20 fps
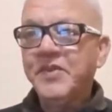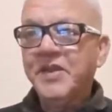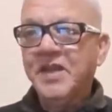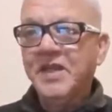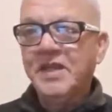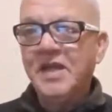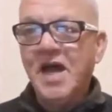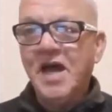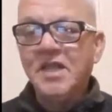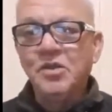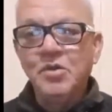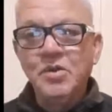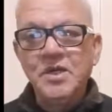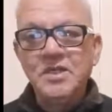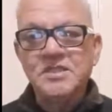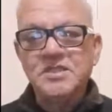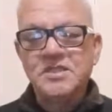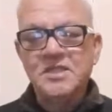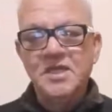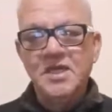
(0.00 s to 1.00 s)
In other
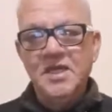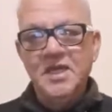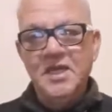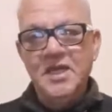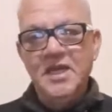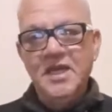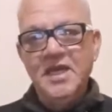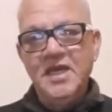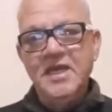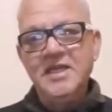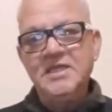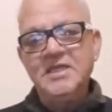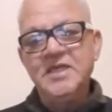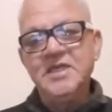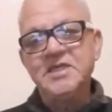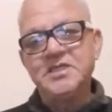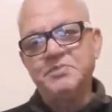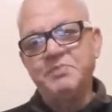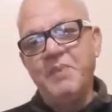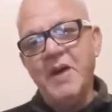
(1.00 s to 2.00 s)
words, it
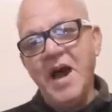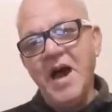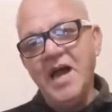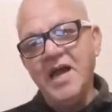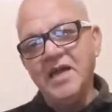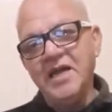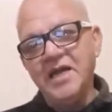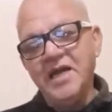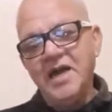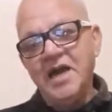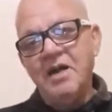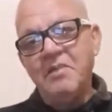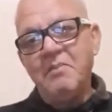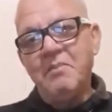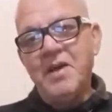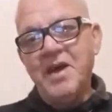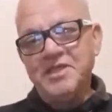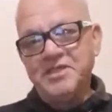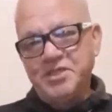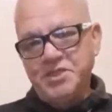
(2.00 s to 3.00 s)
is by
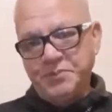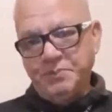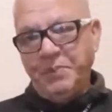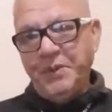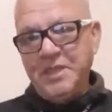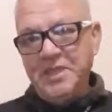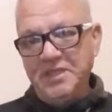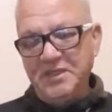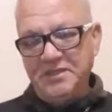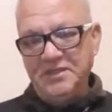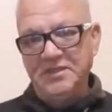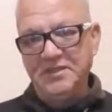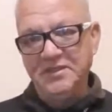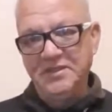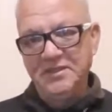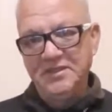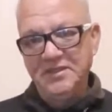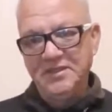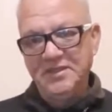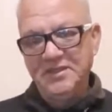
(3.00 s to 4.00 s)
my spirit.
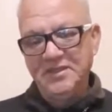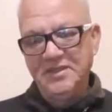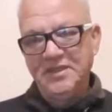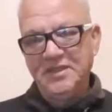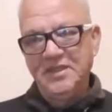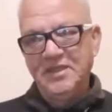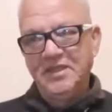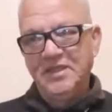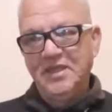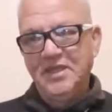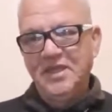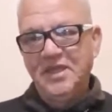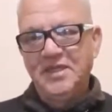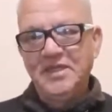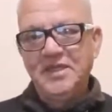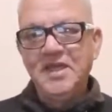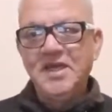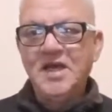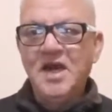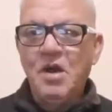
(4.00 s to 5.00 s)

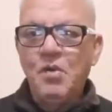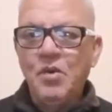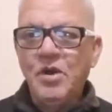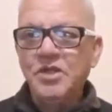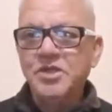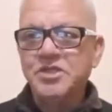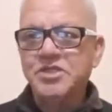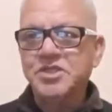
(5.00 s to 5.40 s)
And here I want to